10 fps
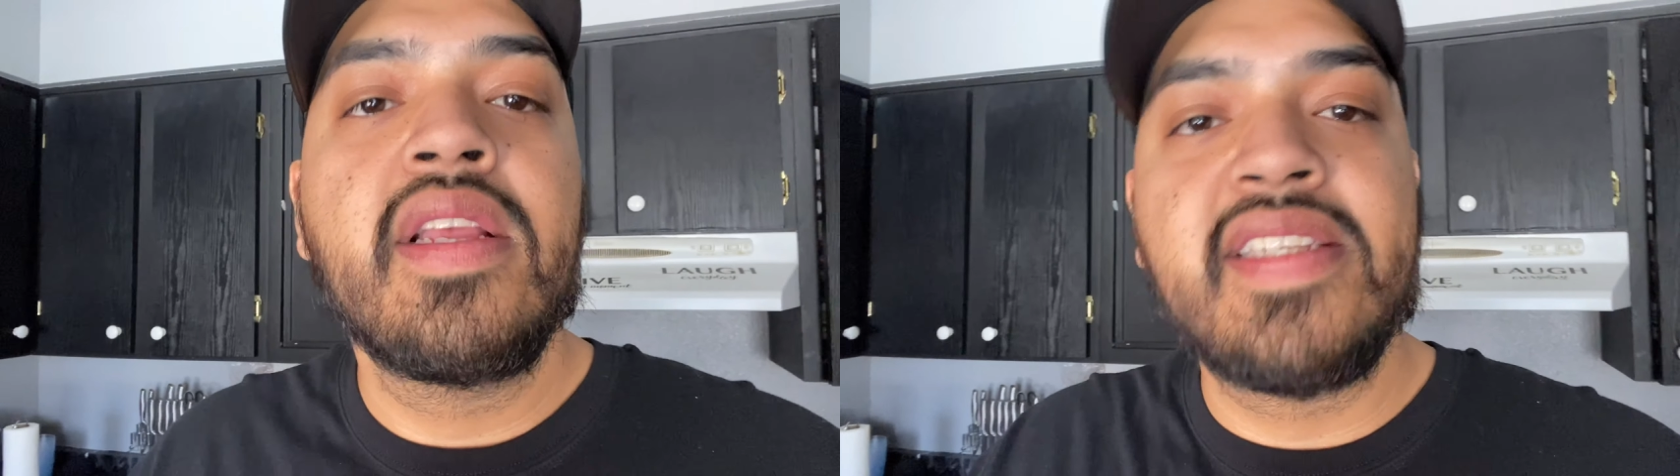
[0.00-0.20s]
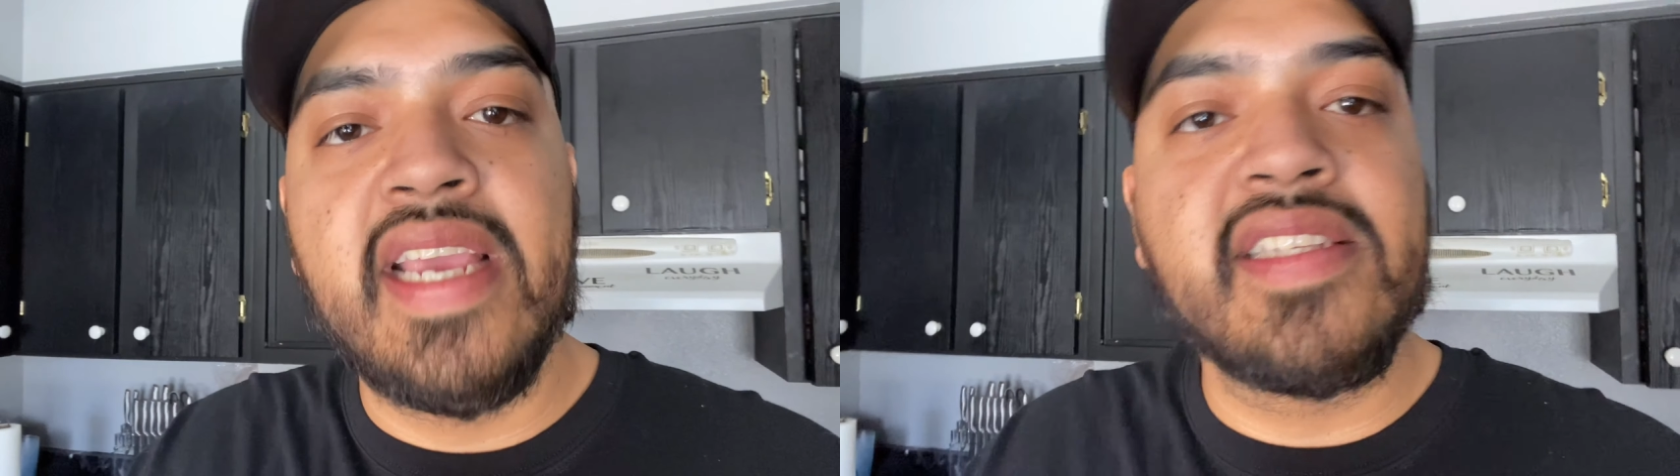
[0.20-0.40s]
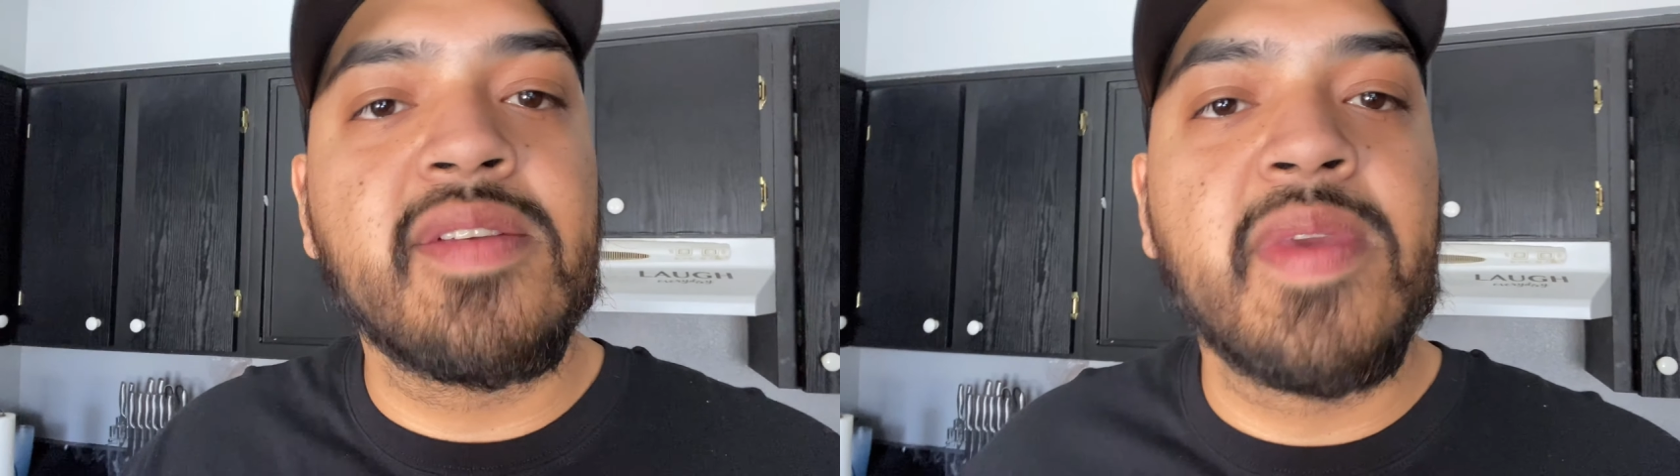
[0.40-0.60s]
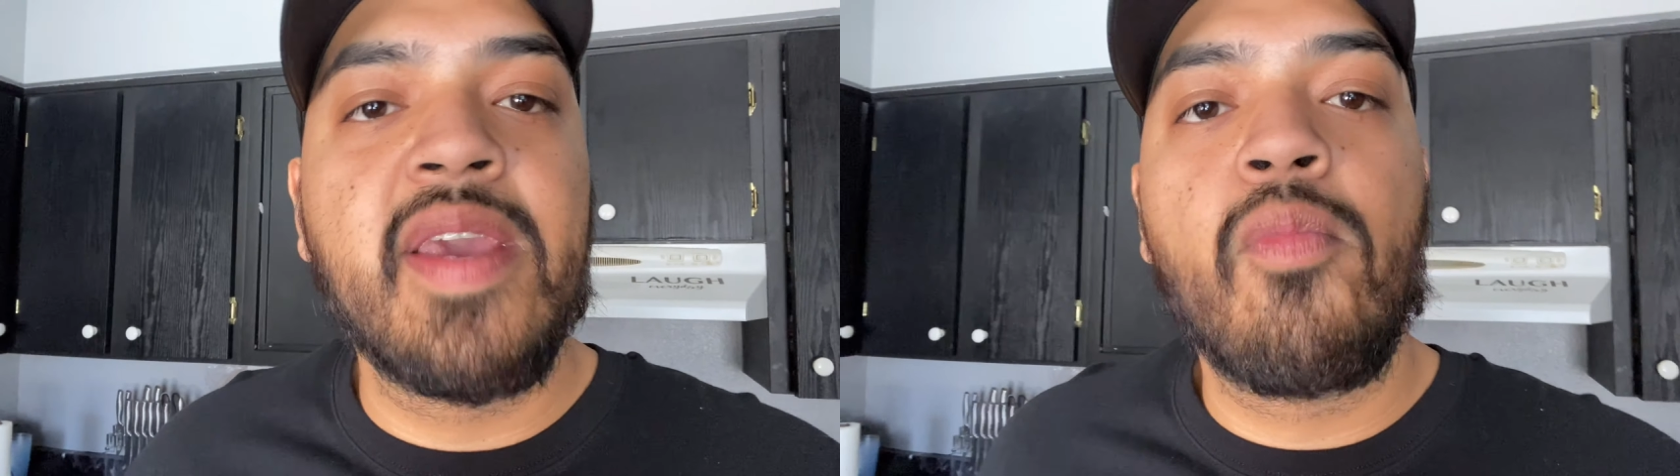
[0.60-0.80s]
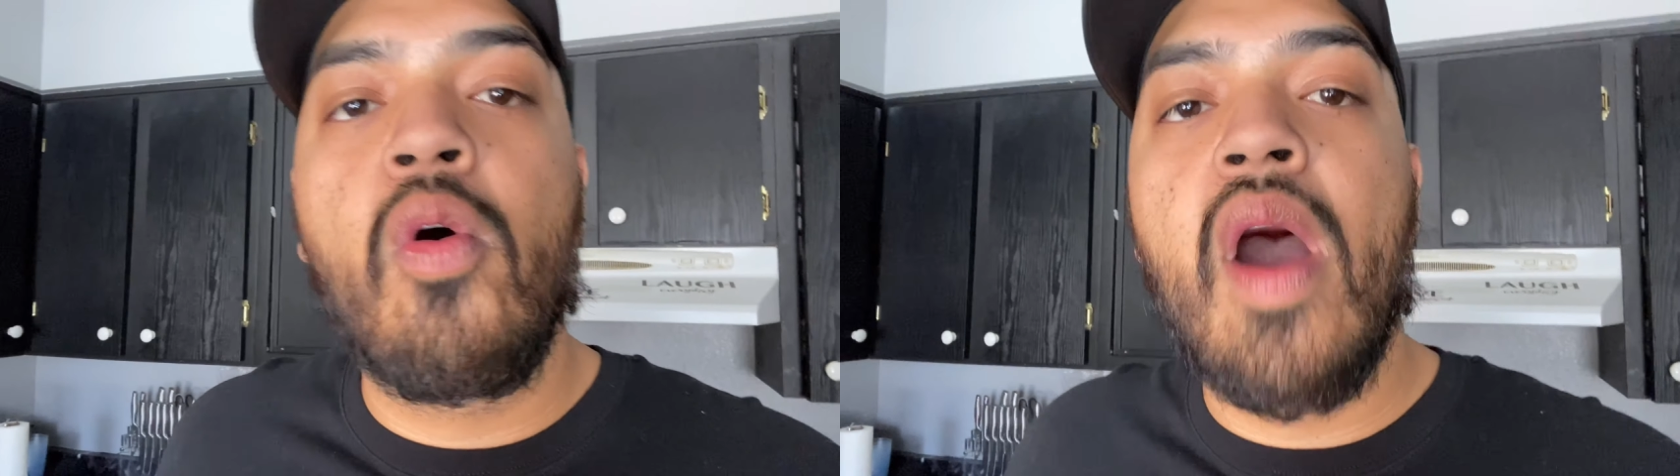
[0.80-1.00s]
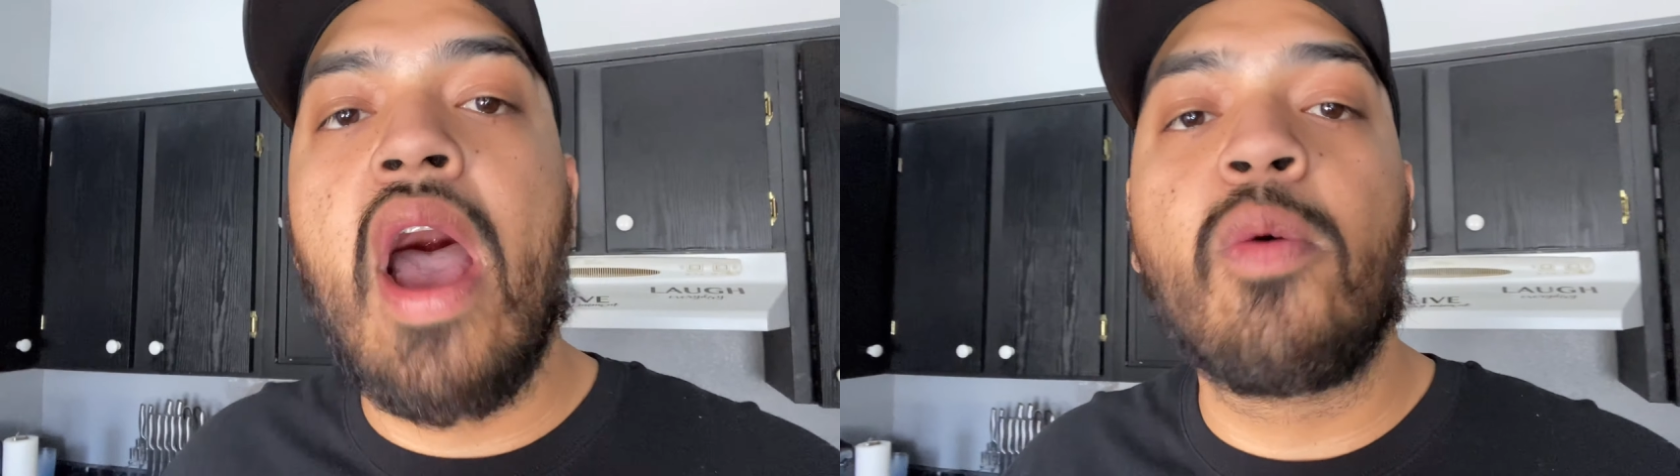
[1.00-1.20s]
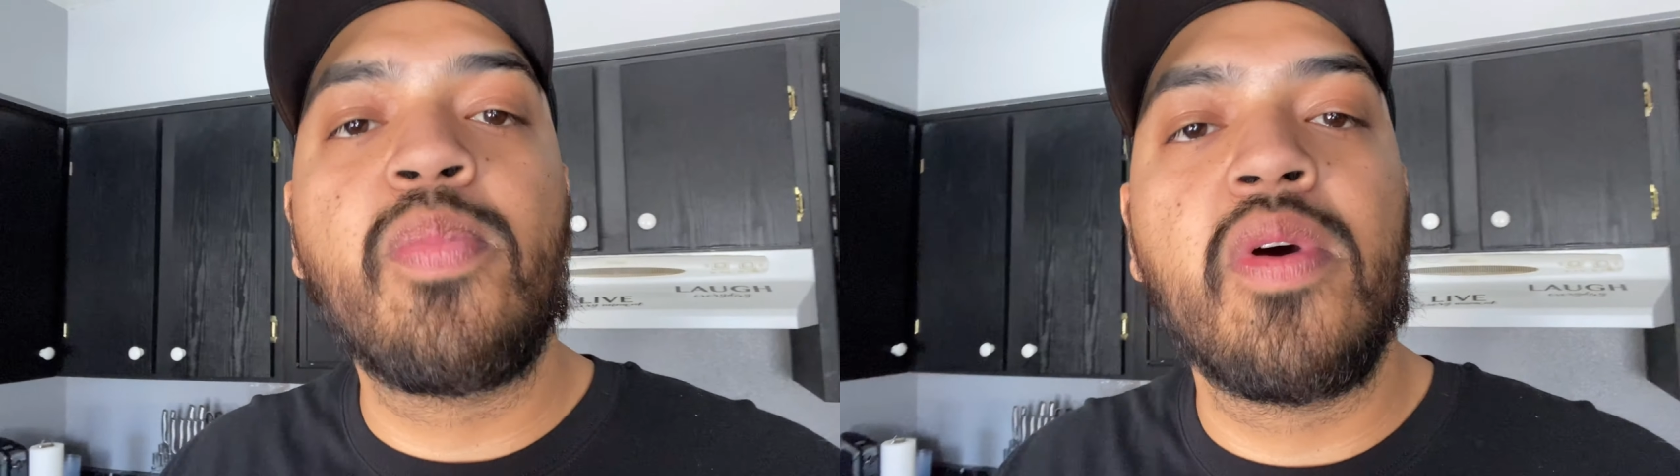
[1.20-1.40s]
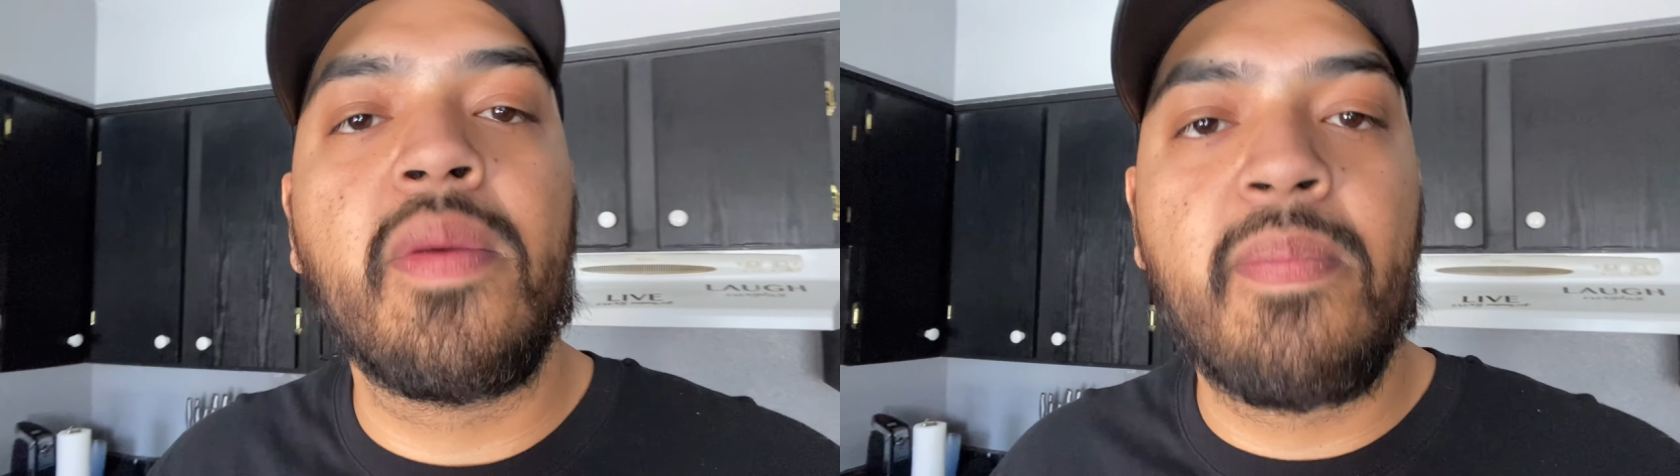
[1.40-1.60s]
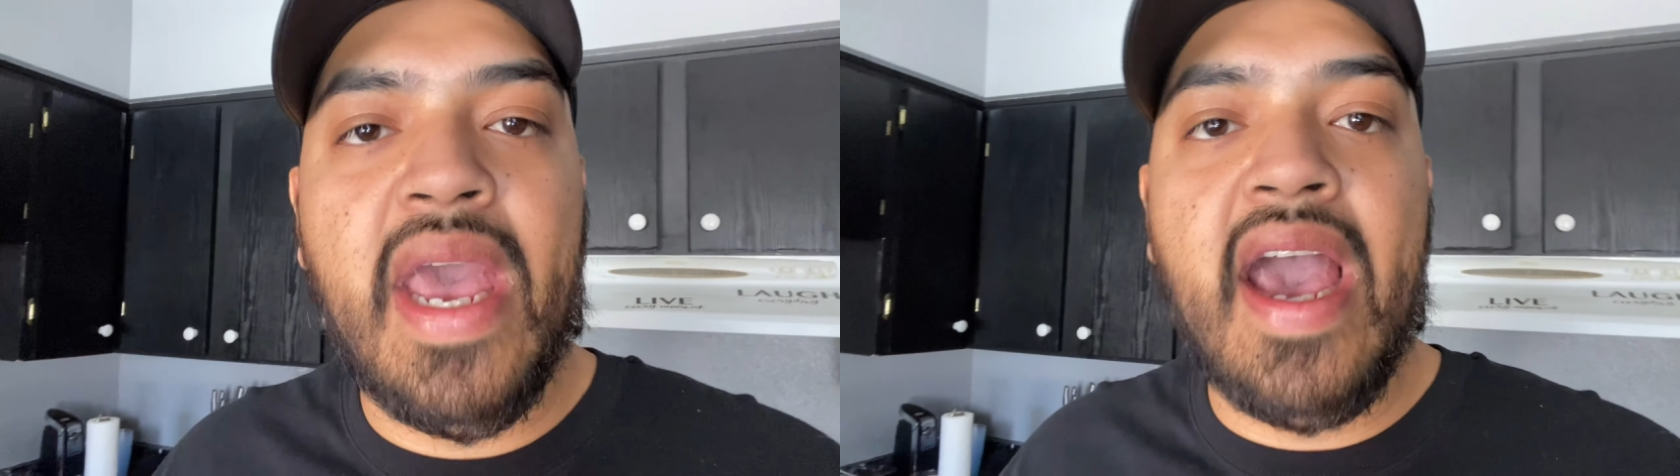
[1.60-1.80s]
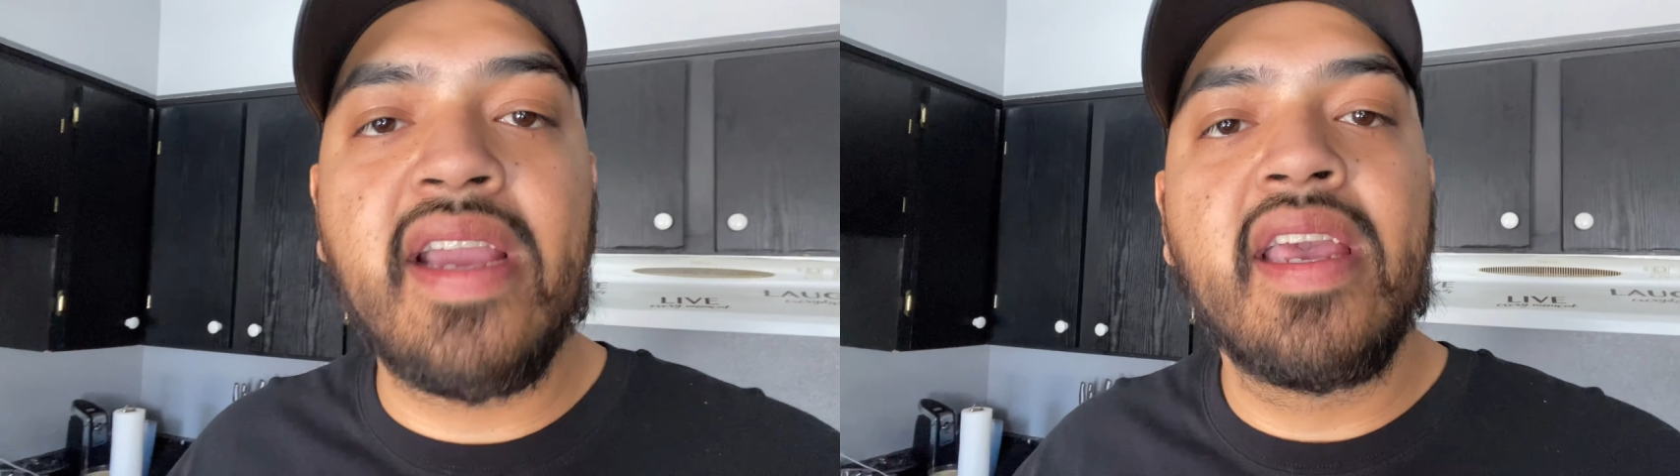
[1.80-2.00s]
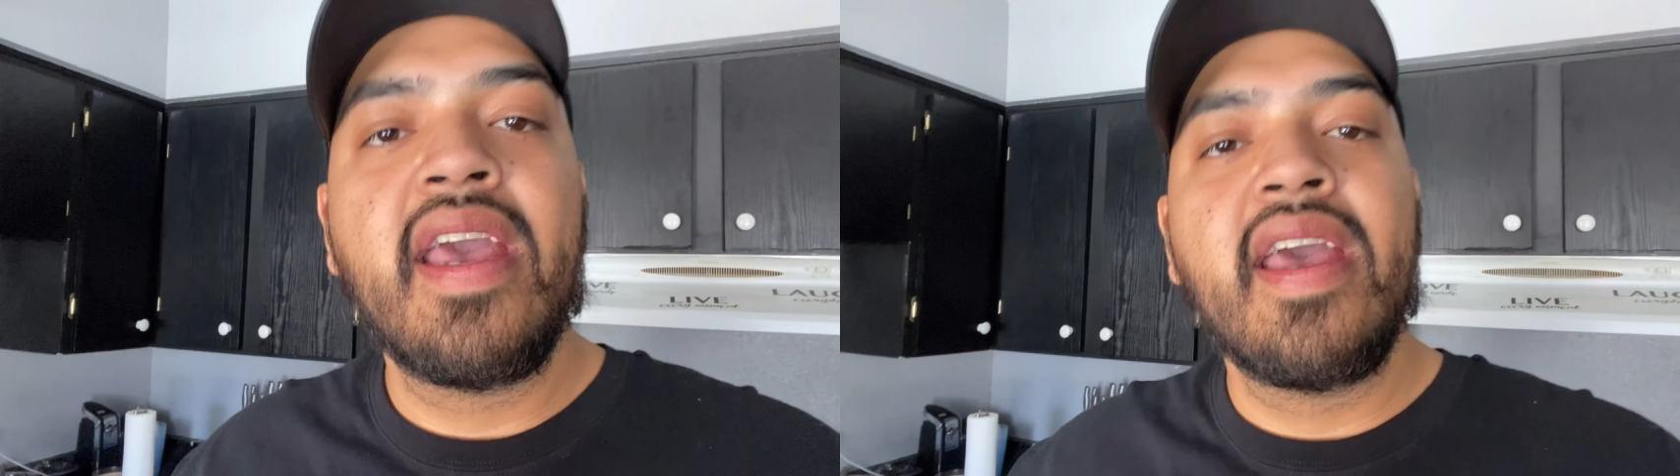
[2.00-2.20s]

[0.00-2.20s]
take some kibble out, put it back.